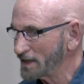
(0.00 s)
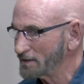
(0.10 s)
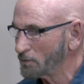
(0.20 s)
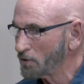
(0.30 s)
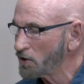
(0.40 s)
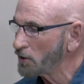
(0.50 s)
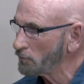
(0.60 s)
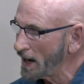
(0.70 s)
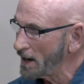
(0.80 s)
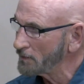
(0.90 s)
to work
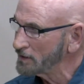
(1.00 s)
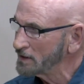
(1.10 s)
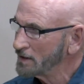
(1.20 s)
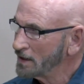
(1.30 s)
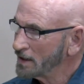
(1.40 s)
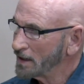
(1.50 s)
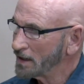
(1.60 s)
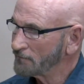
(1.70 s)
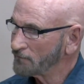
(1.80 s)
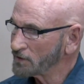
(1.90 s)
around.
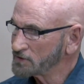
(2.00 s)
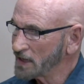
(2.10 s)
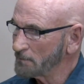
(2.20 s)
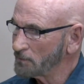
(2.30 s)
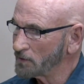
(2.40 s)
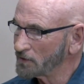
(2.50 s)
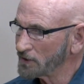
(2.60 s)
For example,